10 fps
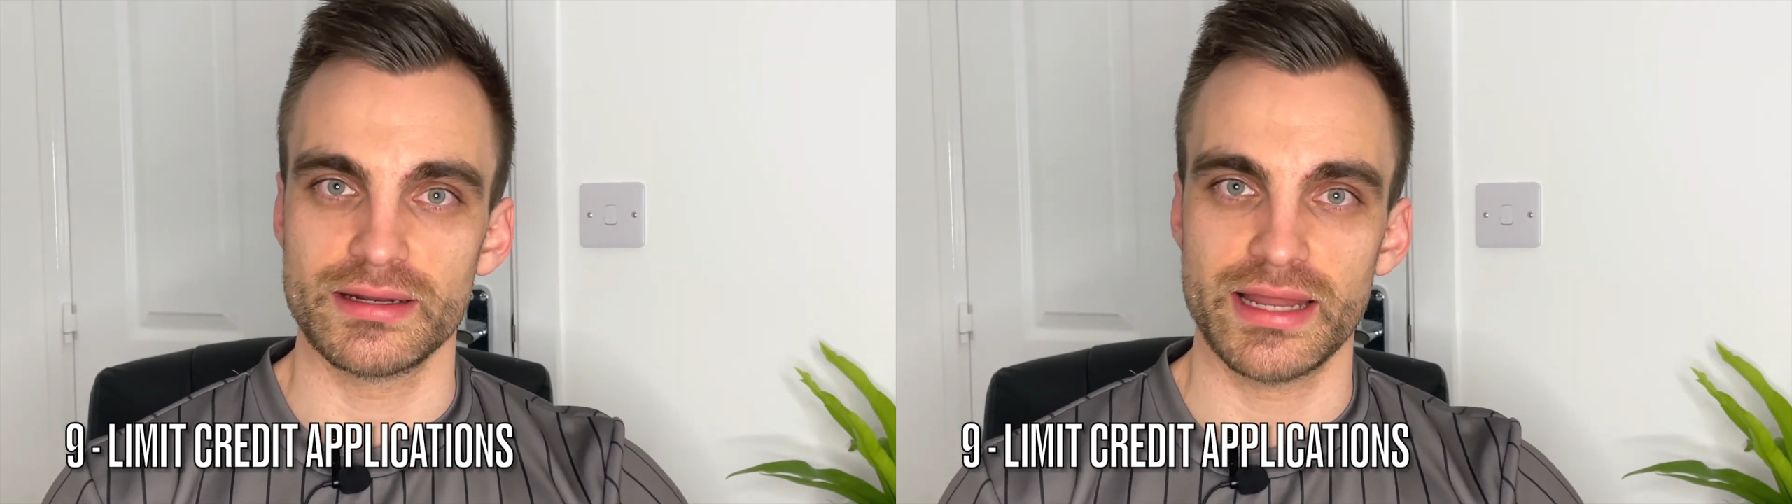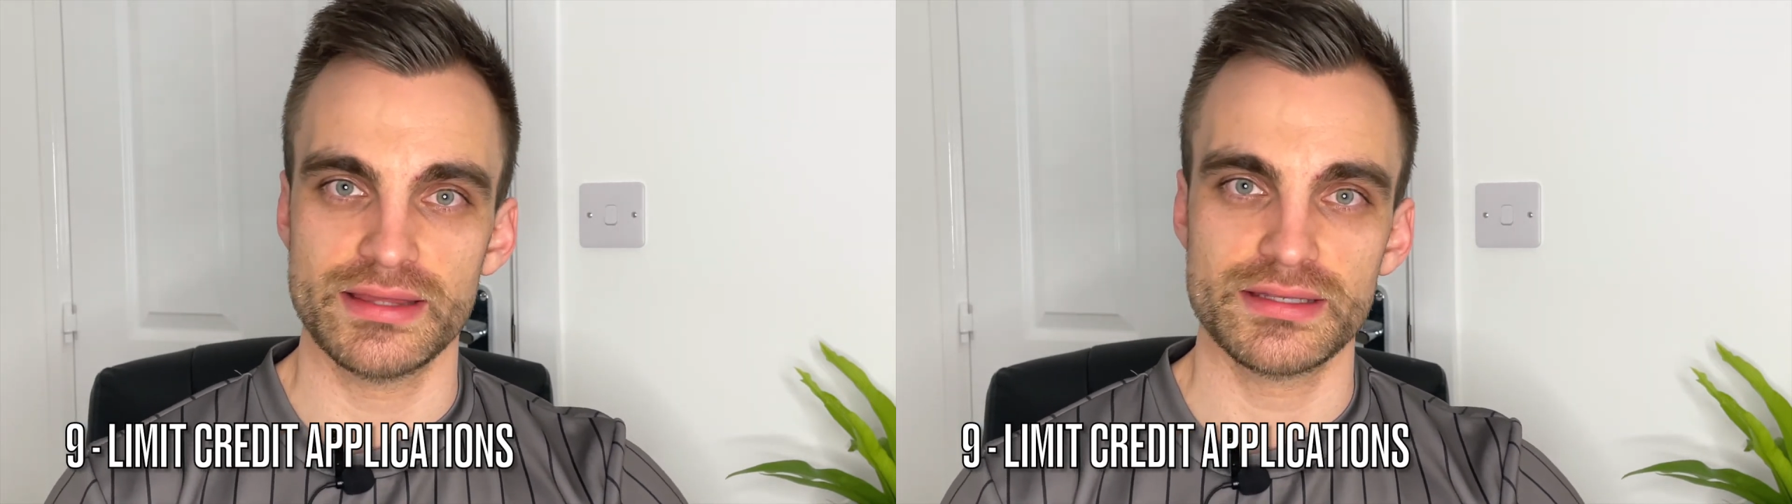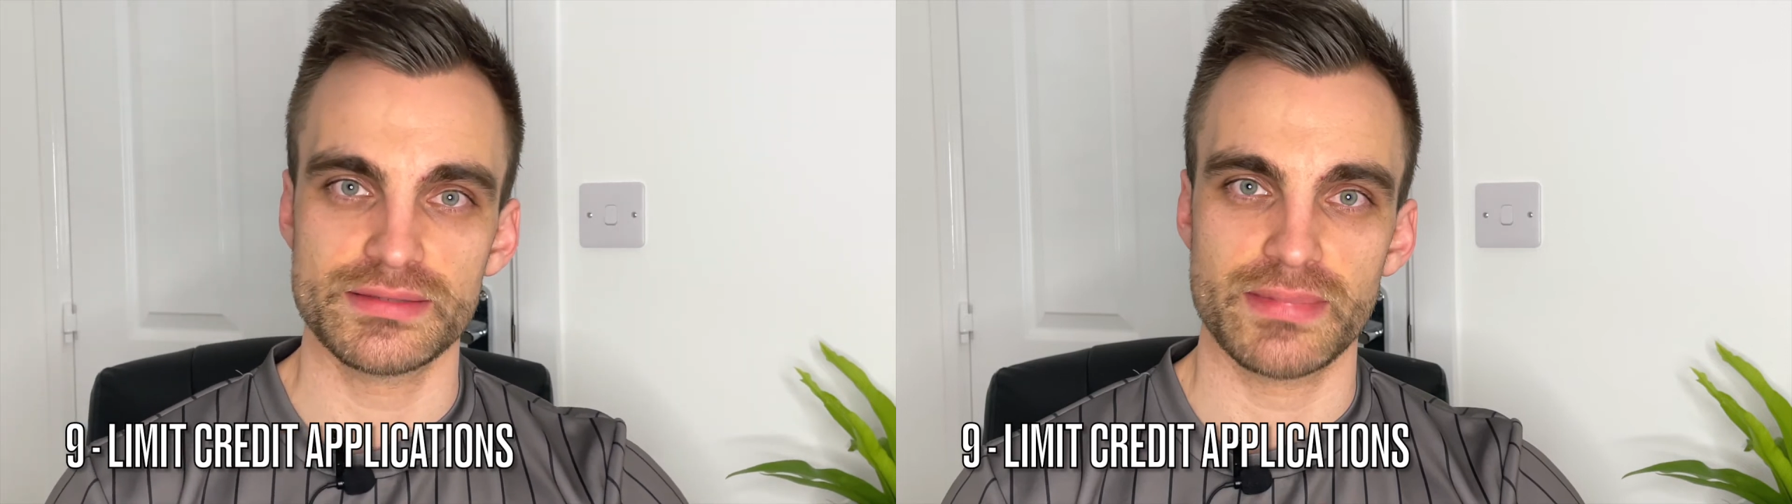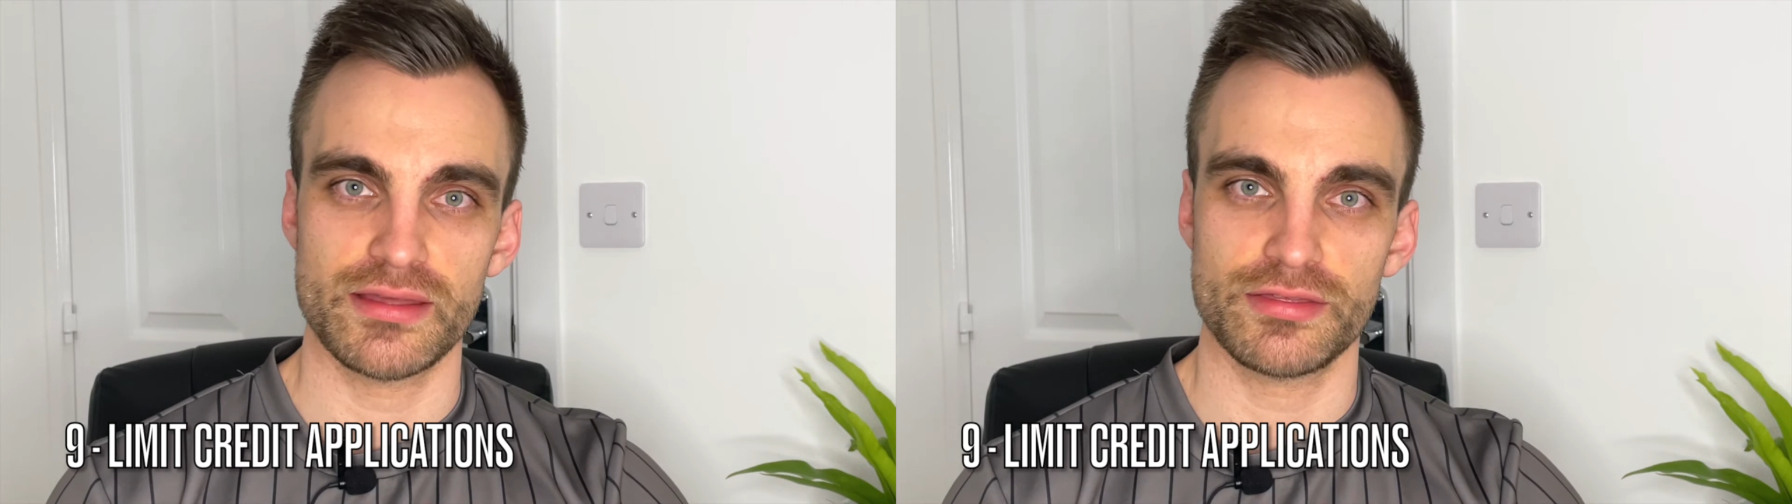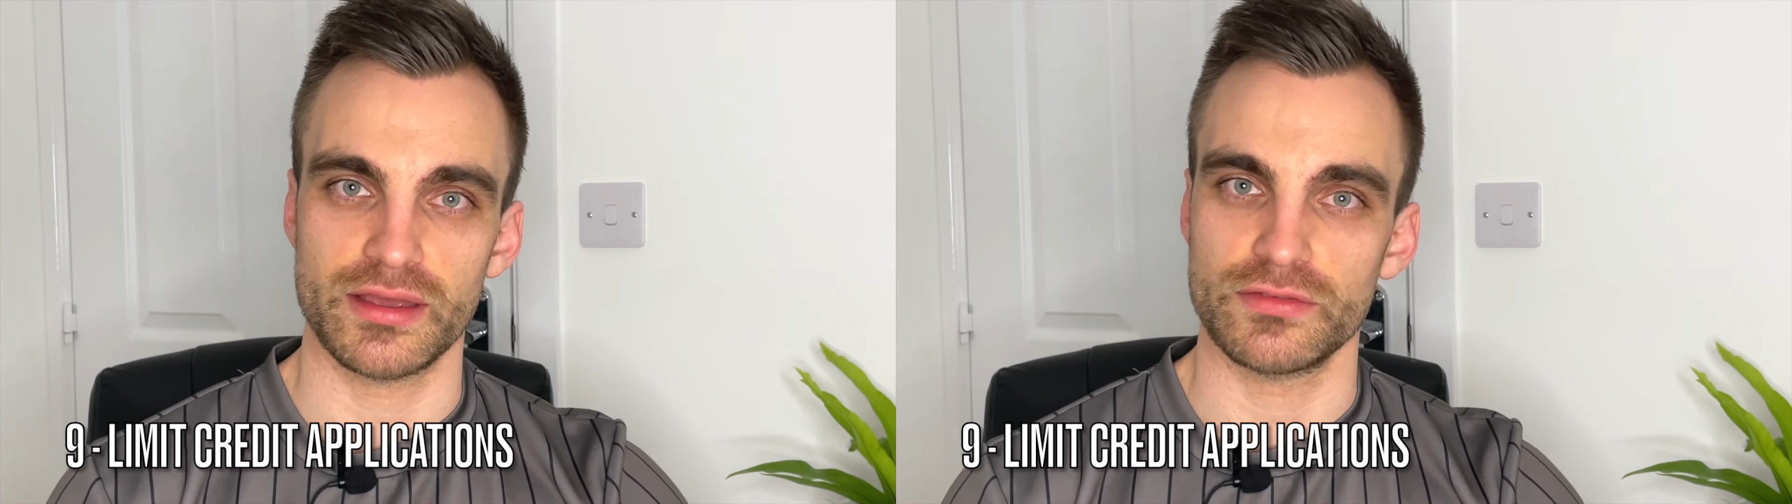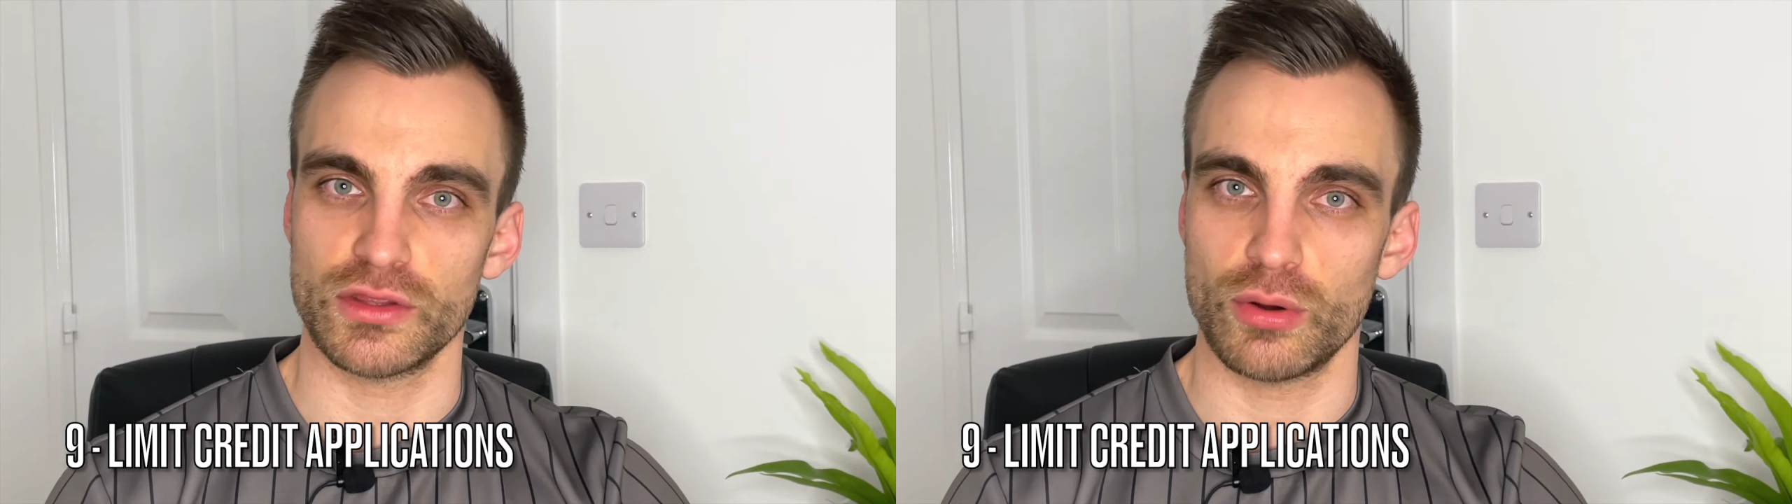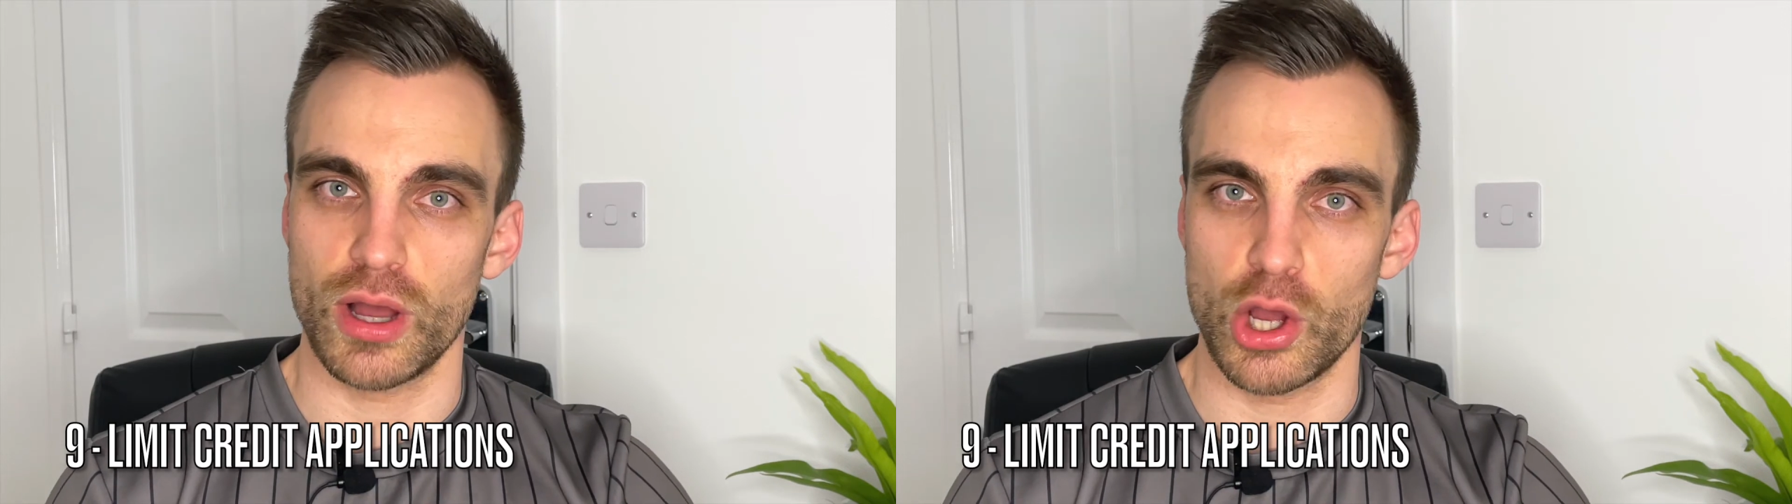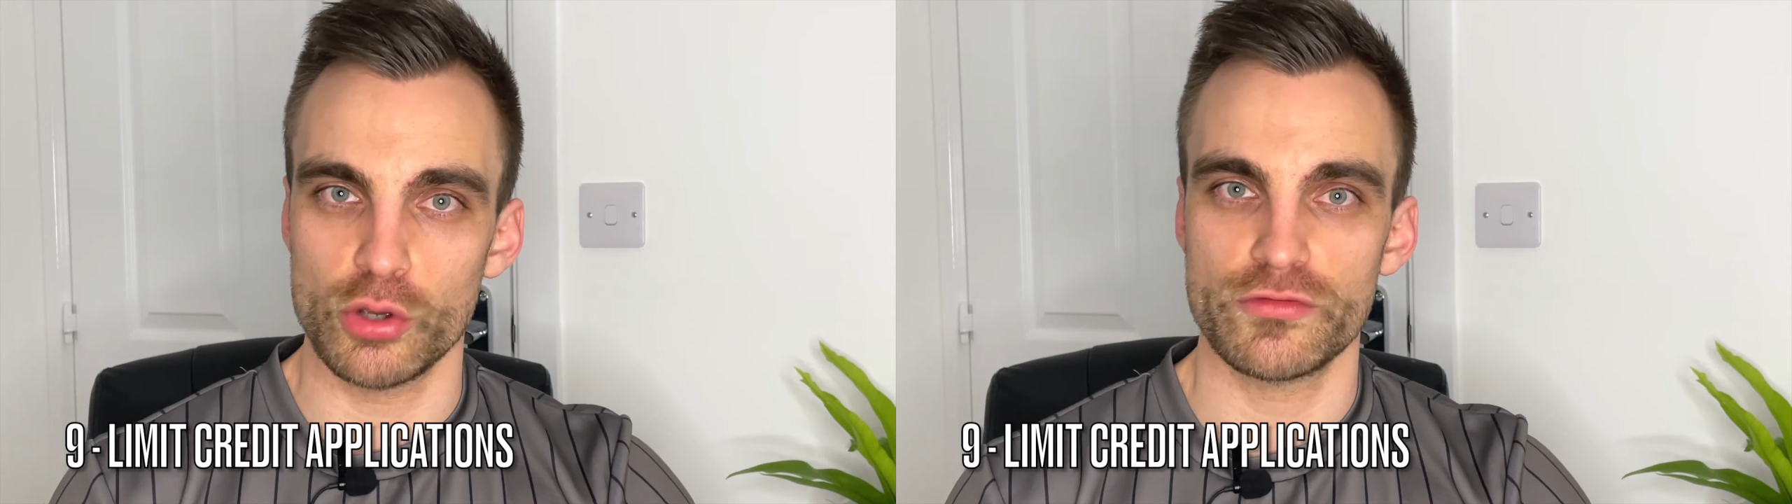lenders may think that
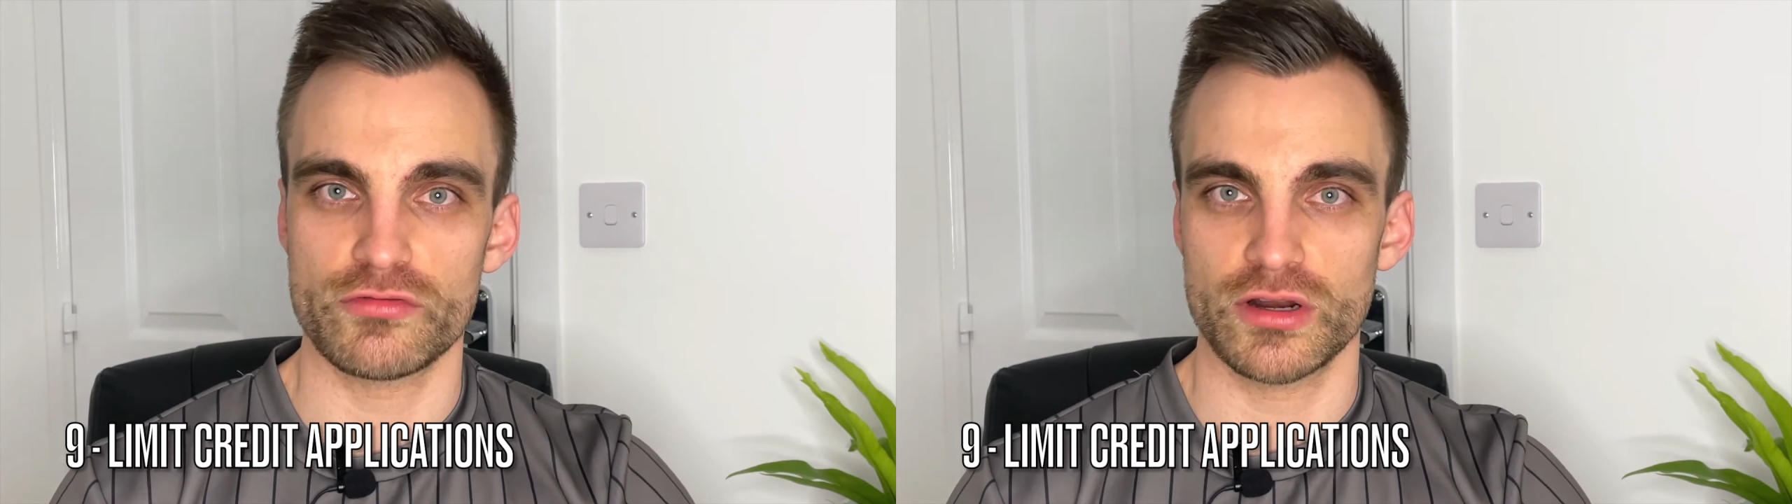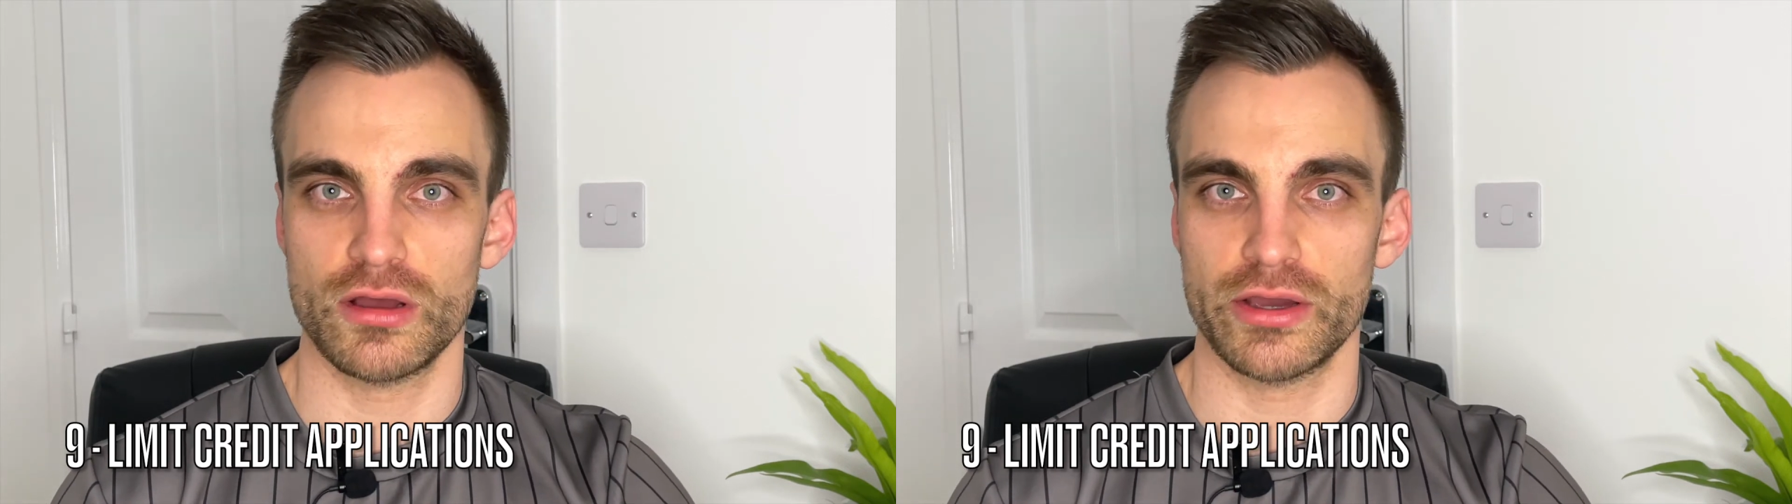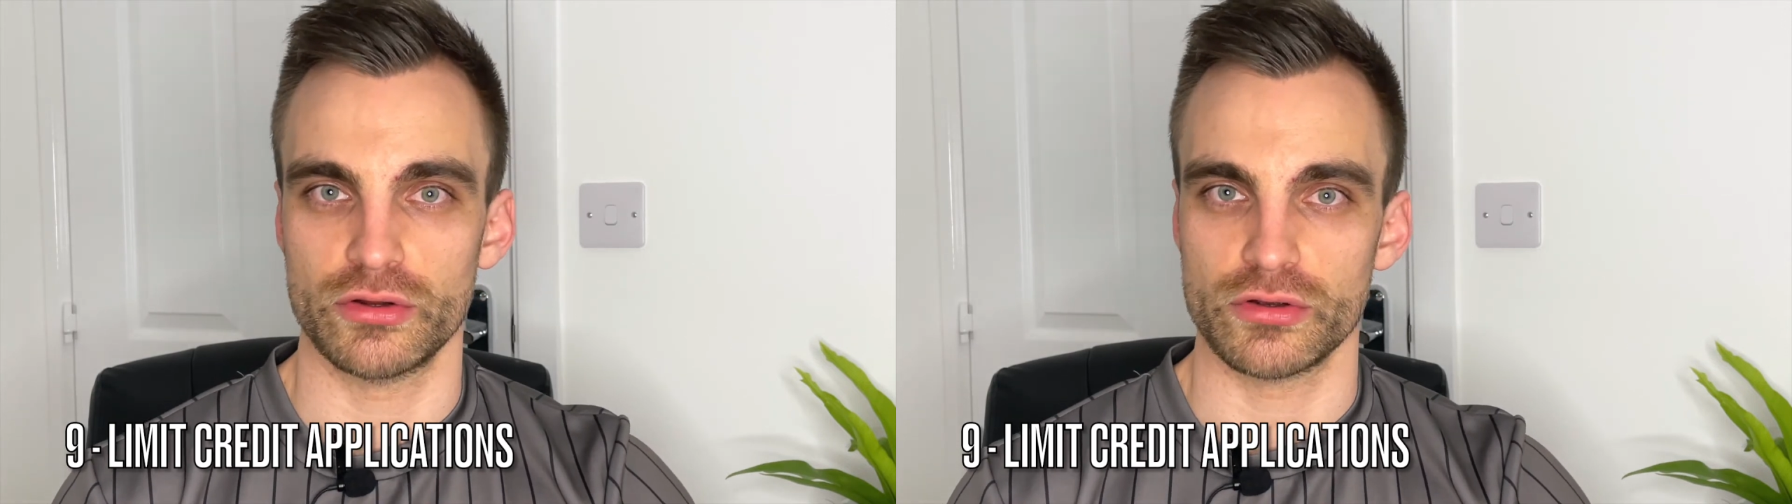you're over-reliant